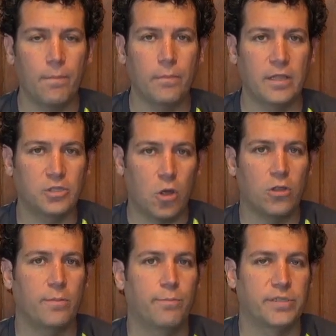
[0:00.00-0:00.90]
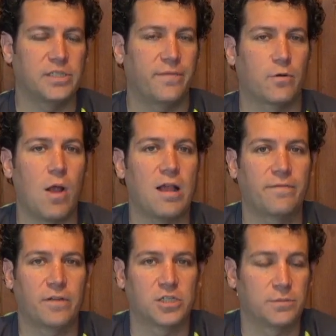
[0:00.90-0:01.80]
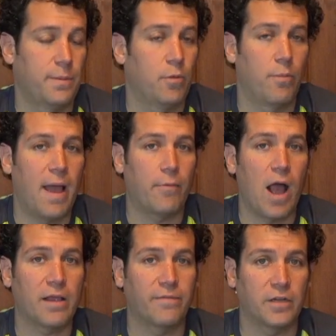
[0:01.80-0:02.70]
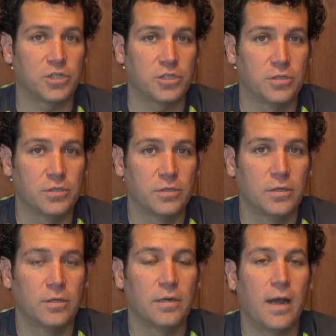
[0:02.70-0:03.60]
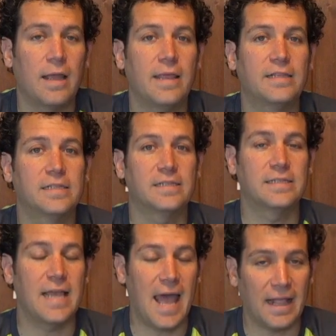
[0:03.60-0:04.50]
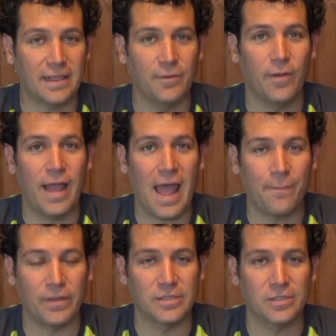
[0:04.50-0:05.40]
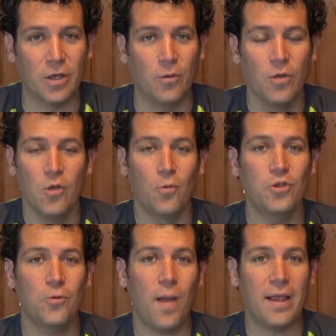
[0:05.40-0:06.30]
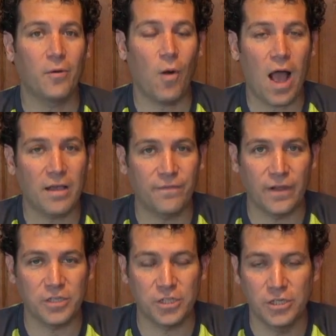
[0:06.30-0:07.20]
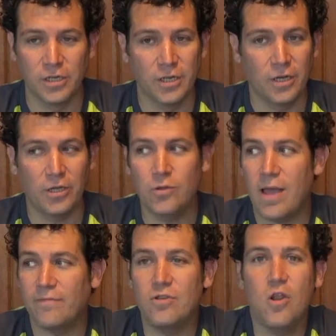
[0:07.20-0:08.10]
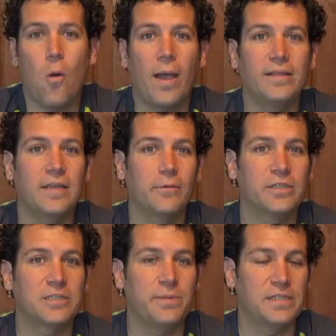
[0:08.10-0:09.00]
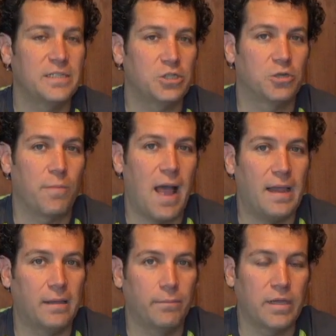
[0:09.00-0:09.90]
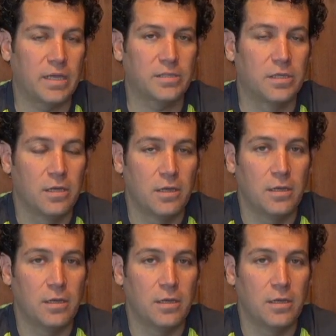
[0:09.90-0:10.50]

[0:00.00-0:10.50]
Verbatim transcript: Let's call them Pacific rockfish because people will buy rockfish. And that's exactly what happens. So when you're buying rockfish, you have no idea what species you're buying, because